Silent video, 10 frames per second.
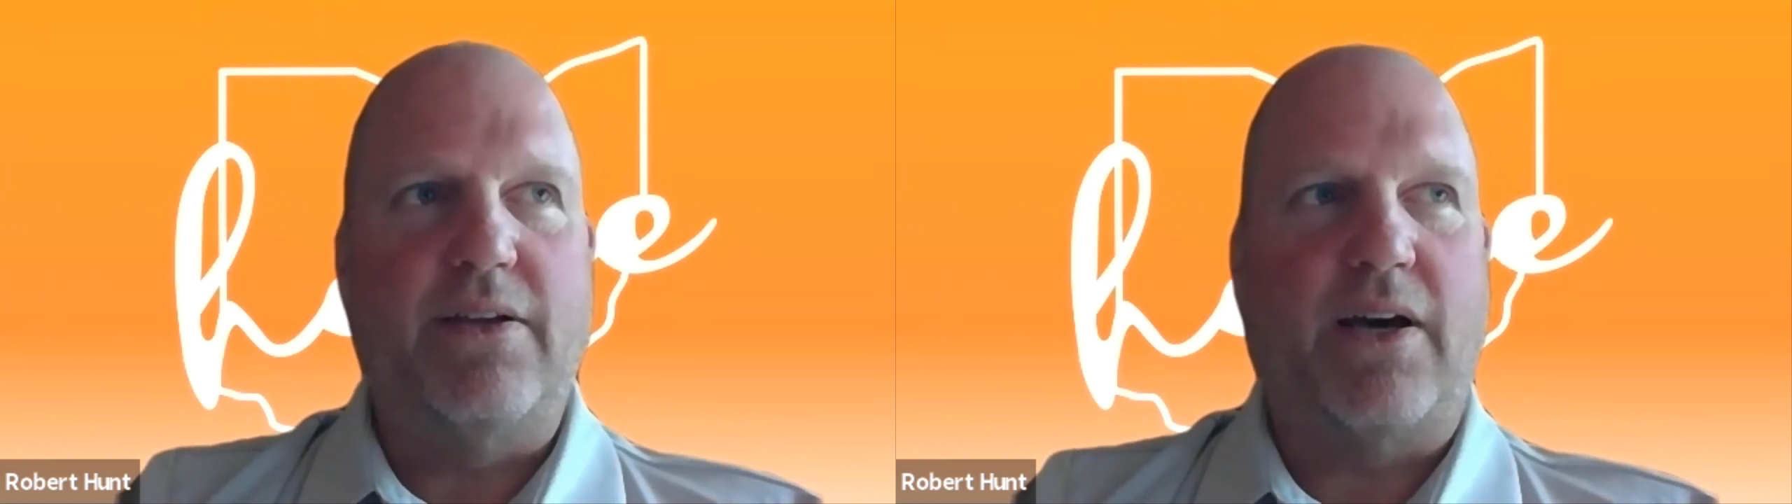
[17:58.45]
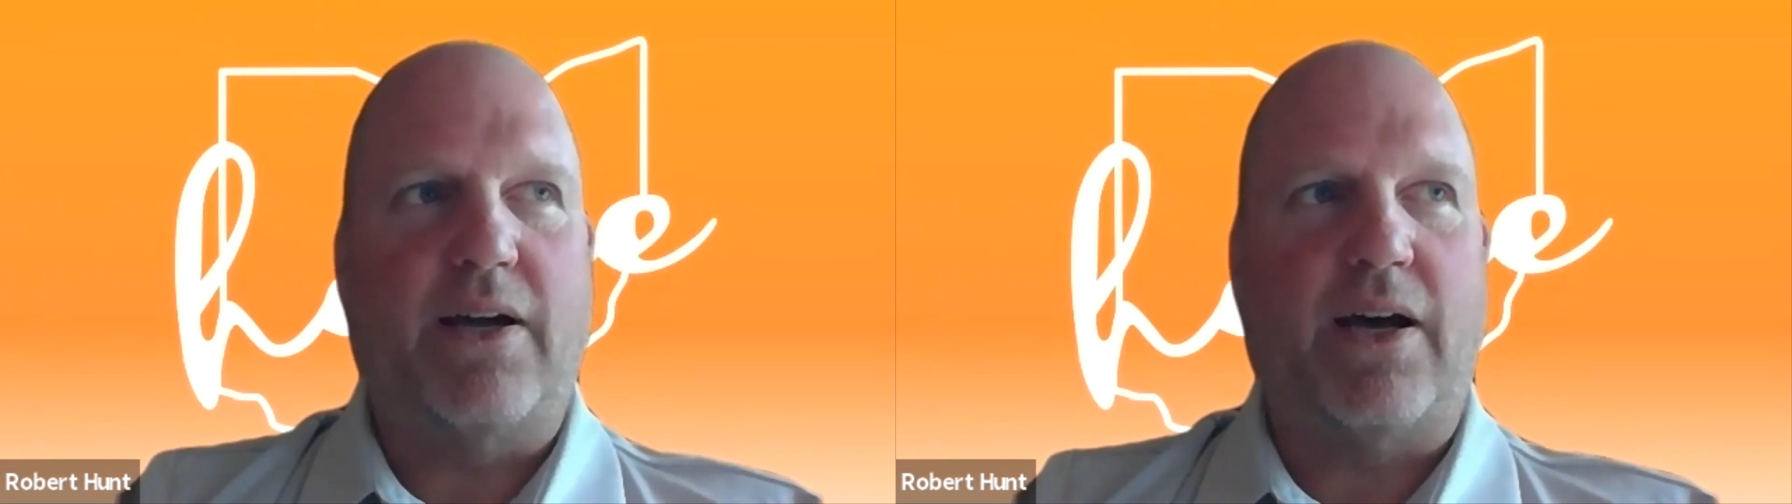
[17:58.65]

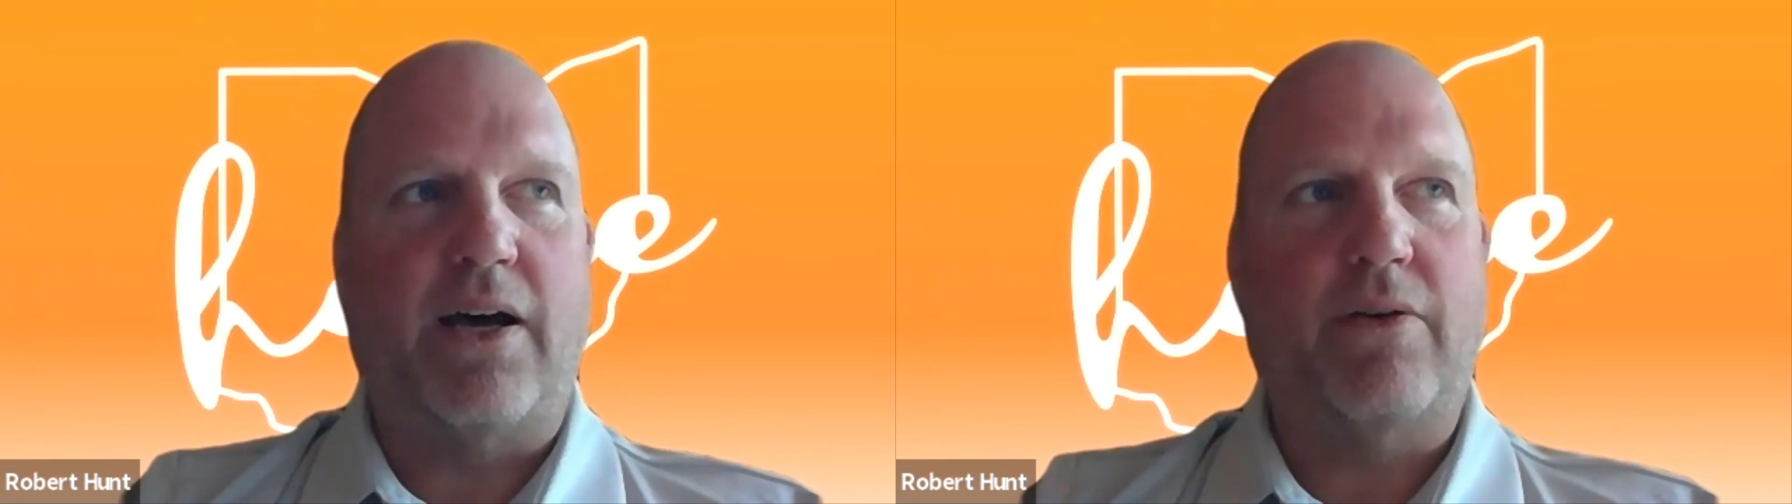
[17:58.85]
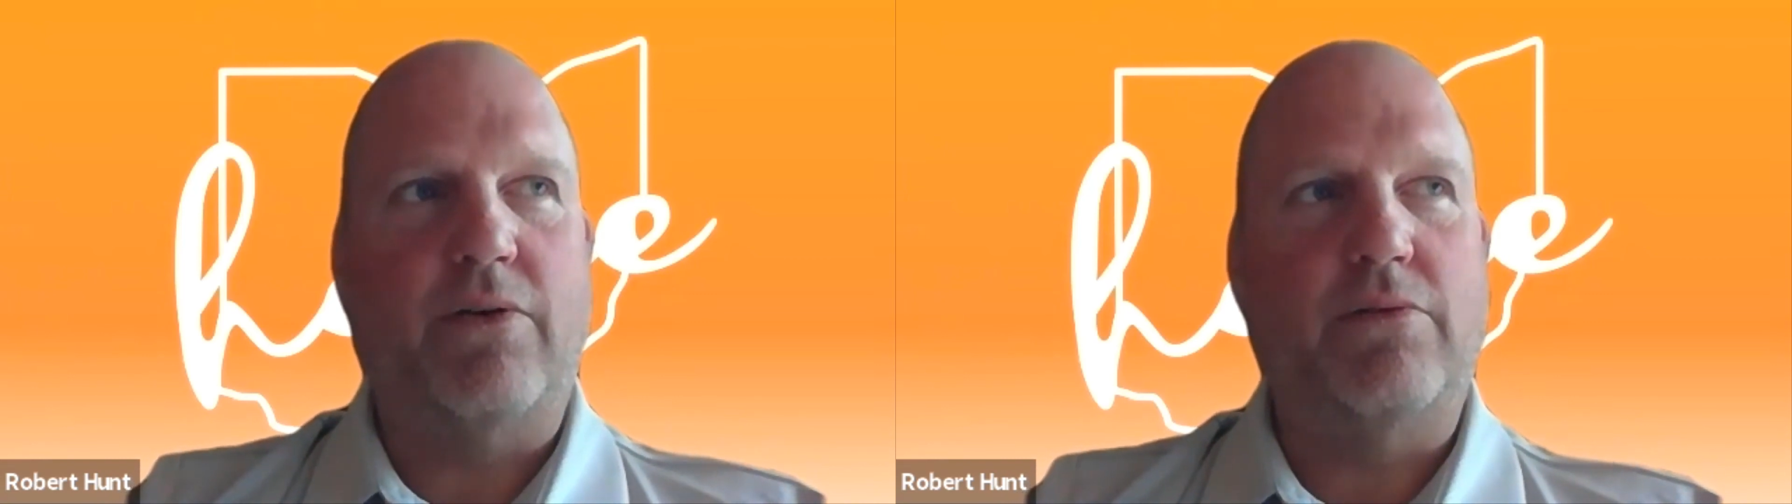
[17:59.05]

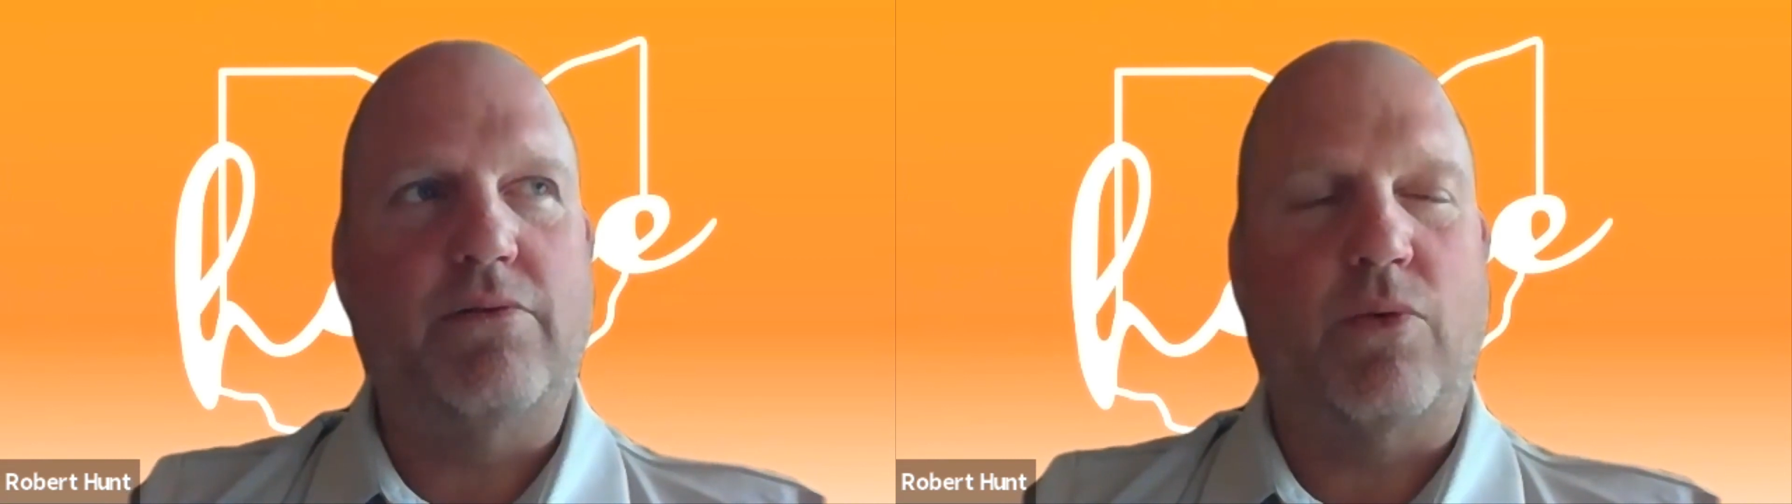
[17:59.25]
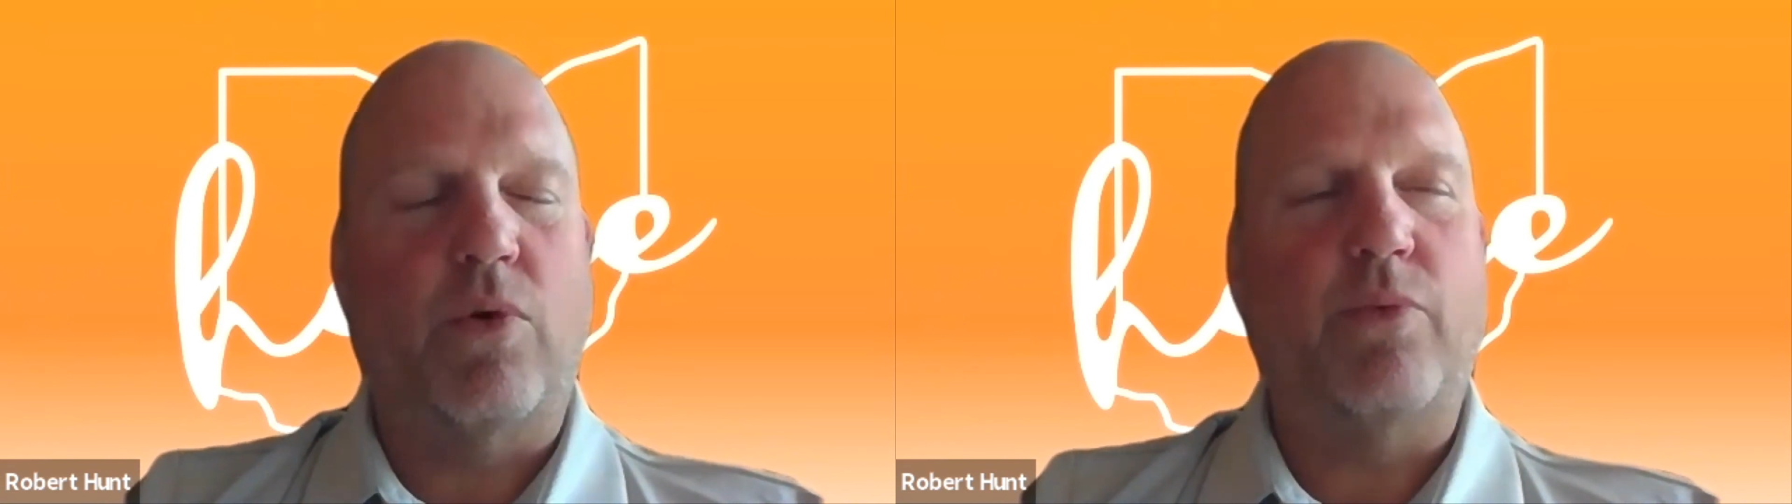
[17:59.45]
How
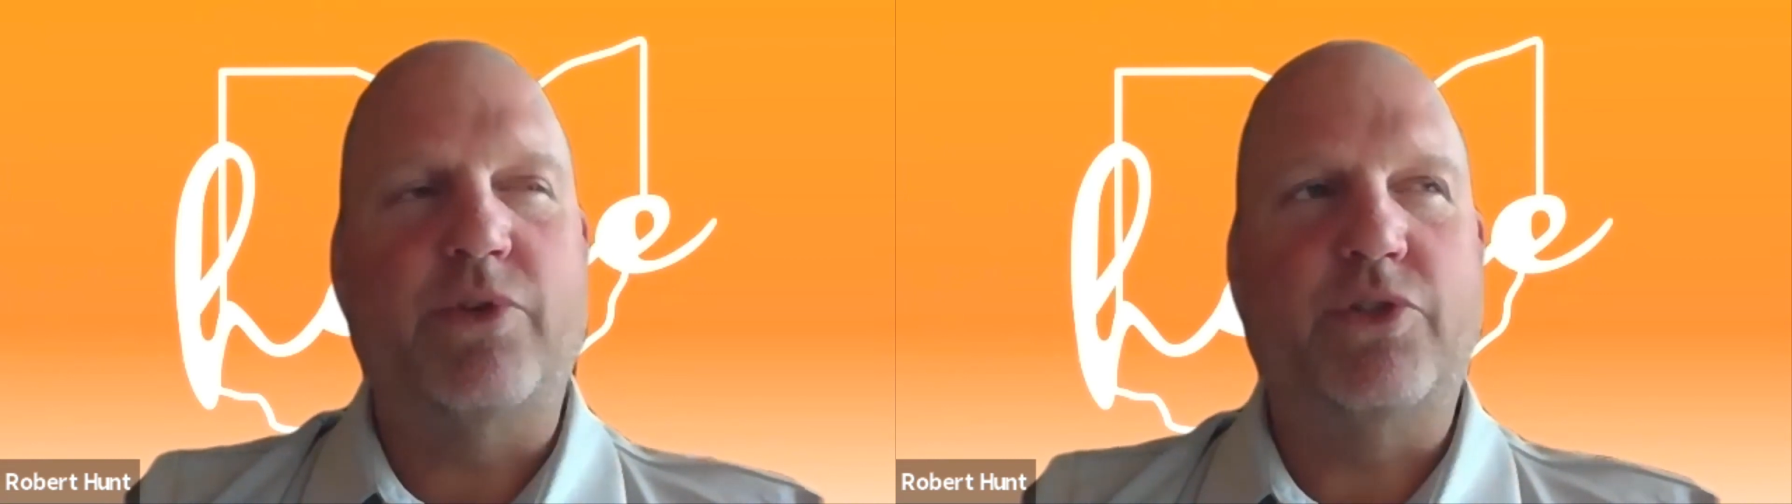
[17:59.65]
or what would